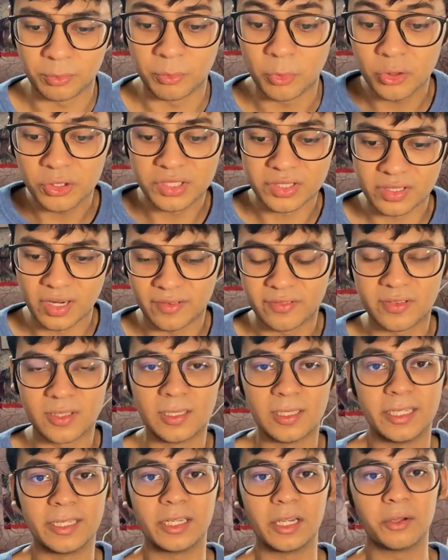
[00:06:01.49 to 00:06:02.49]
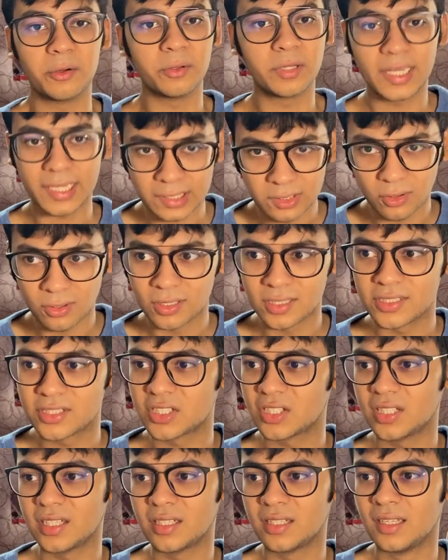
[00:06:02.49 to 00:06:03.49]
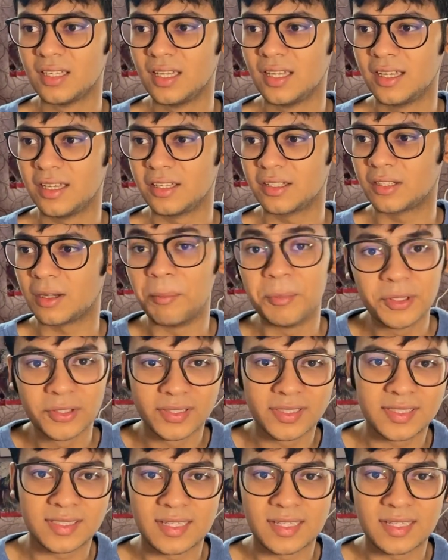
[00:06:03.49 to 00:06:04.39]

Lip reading: more stuff related to technology, computer